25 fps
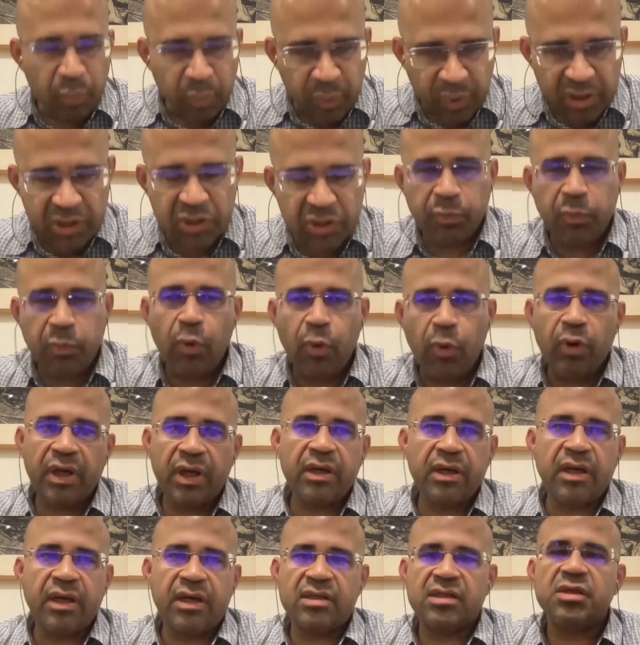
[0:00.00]
bespoke
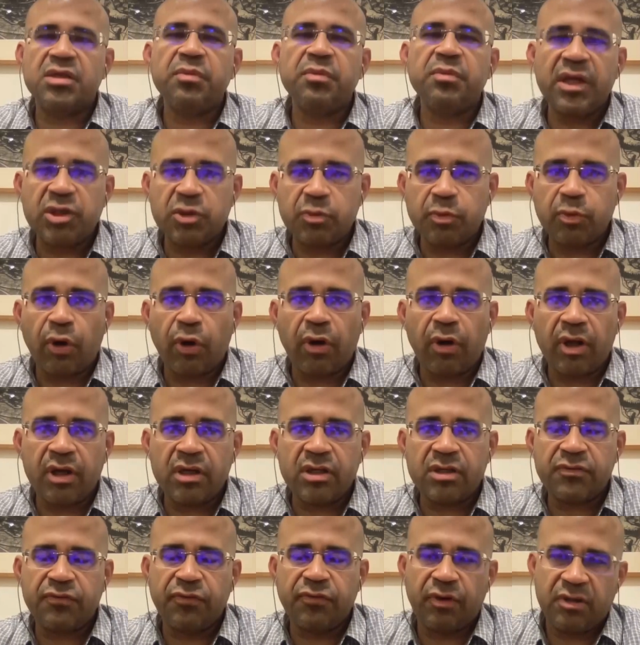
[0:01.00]
and customized
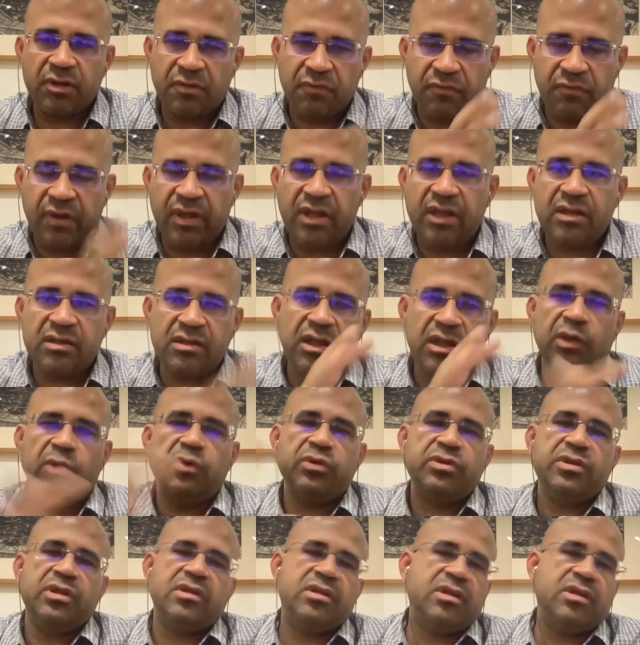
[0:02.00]
products for the various
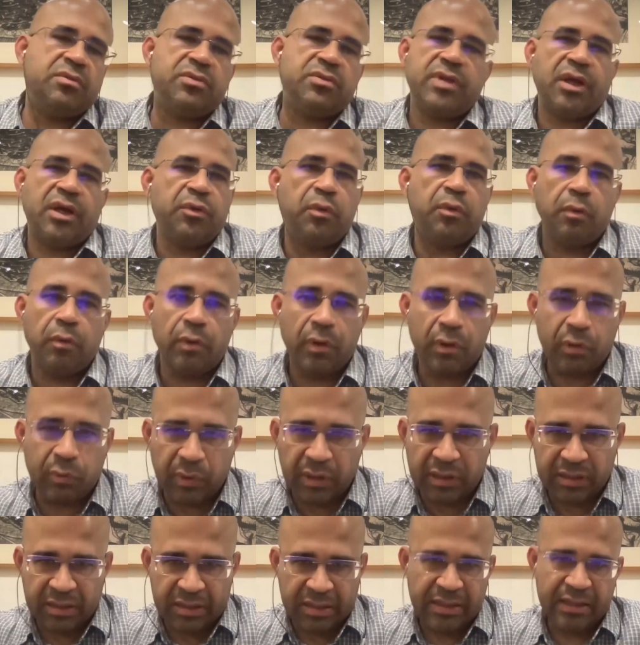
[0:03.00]
ecosystems that we work
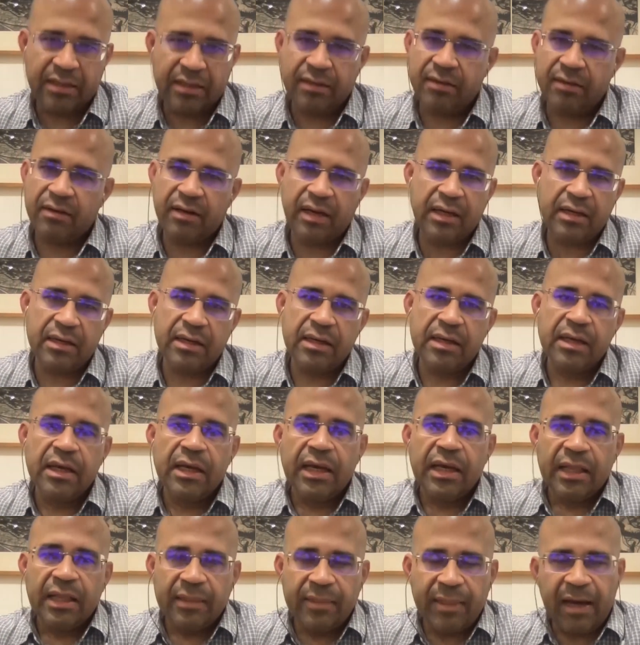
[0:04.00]
with, right?
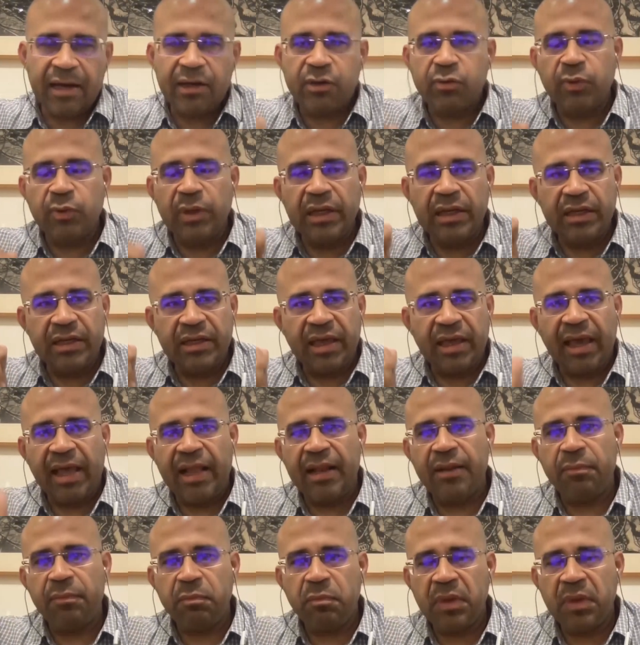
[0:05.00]
That will
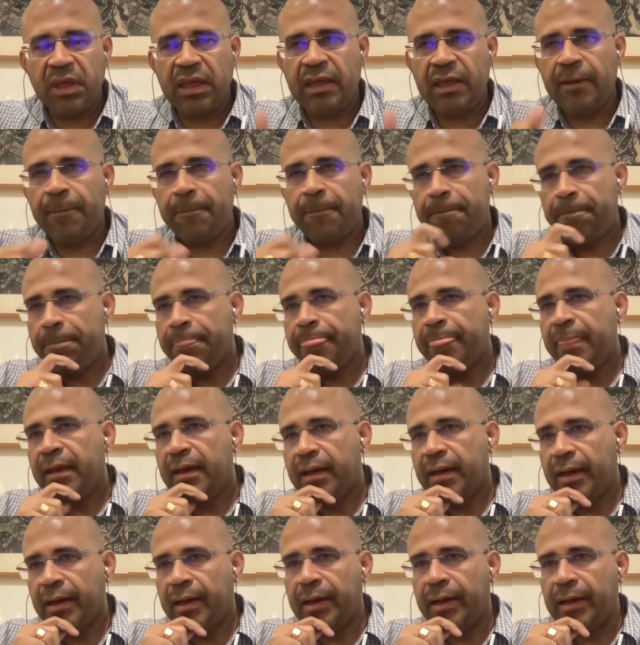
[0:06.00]
help me
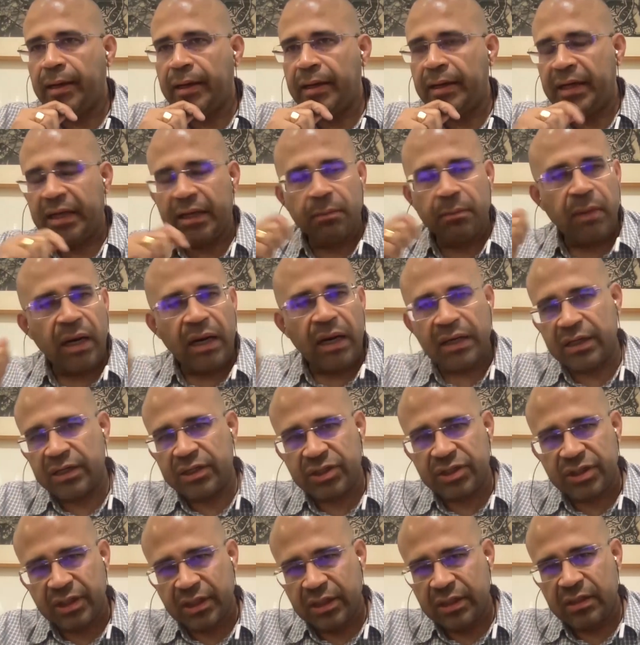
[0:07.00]
in market
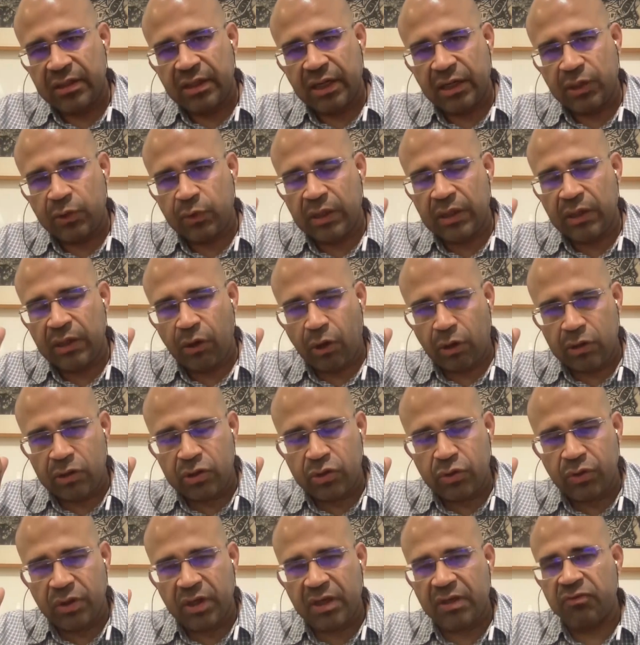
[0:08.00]
share. That will
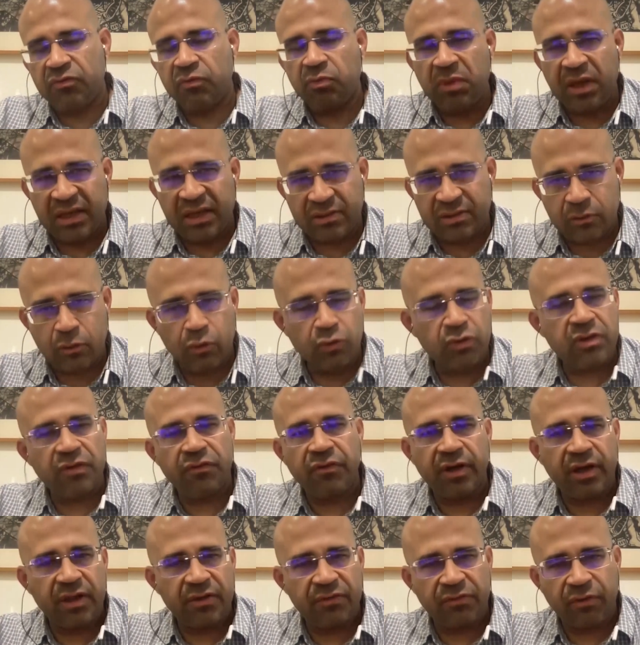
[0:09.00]
also give me
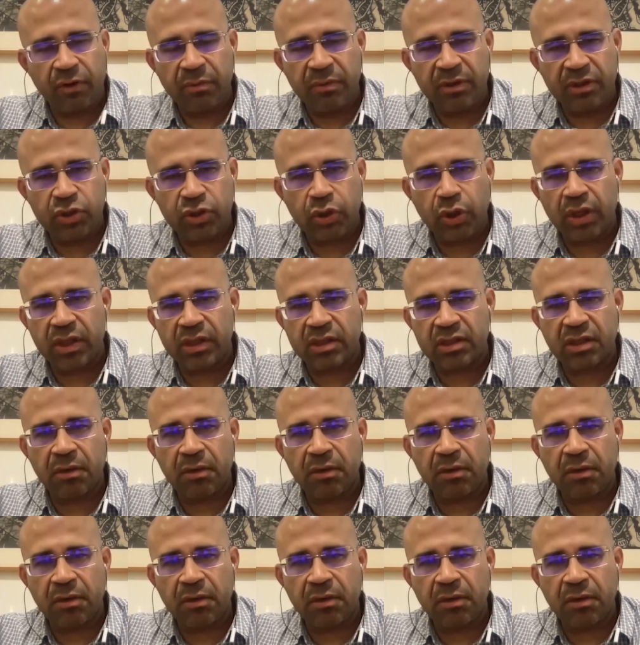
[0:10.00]
exclusivity from insurance